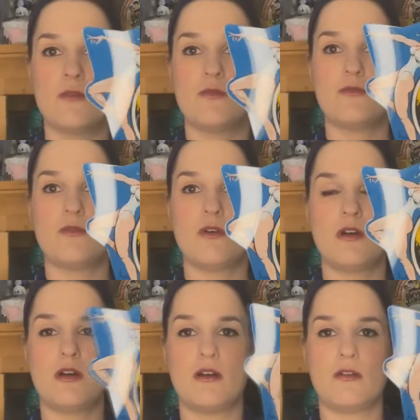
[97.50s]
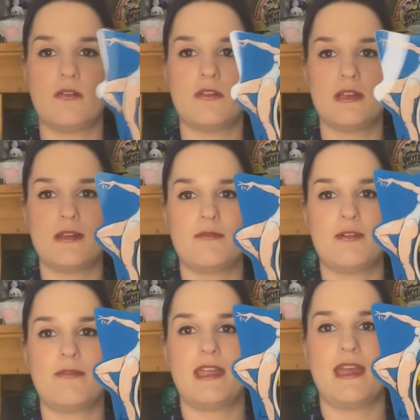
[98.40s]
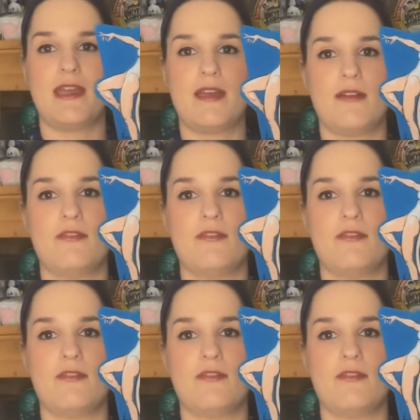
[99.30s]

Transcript: Whoa, look at what we have.